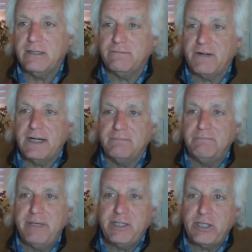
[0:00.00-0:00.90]
if I'm
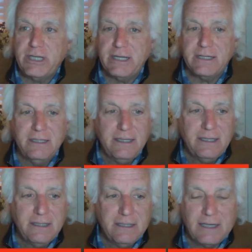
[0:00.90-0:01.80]
pitching,
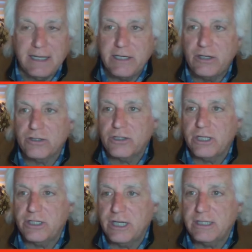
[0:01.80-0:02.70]
like you're
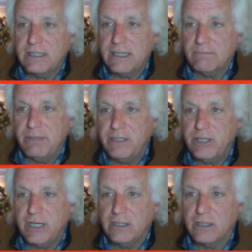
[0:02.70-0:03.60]
suggesting,
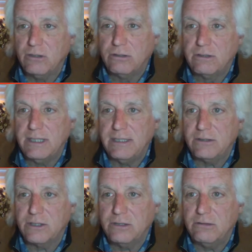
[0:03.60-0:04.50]
pitching a gold
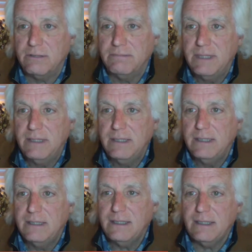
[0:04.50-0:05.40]
deal to them,
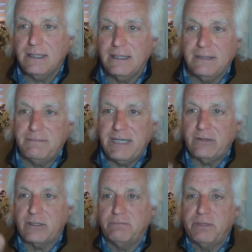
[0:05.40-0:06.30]
uh, be
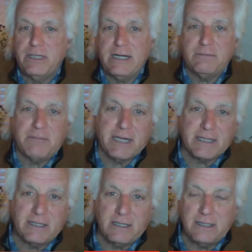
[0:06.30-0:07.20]
able to put out my
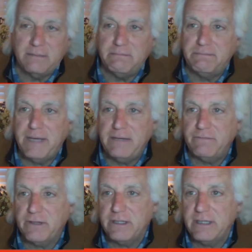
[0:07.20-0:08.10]
card and pay
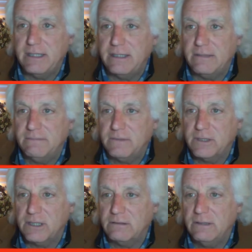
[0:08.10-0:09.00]
for the dinner.
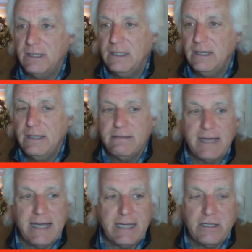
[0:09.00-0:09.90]
So
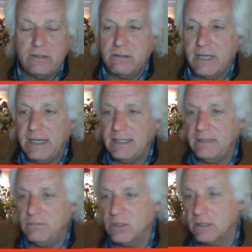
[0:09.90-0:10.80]
Thank you, Candy.
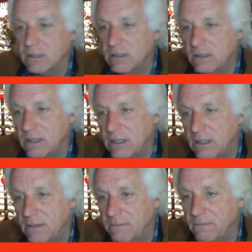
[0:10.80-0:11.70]
More
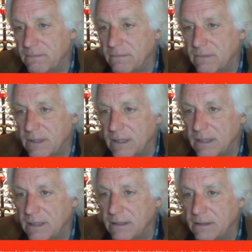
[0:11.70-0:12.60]
um,
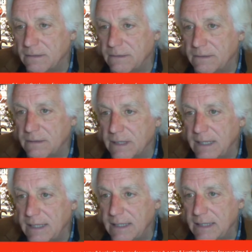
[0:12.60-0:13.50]
uh,
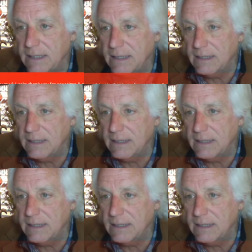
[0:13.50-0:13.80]
Candy.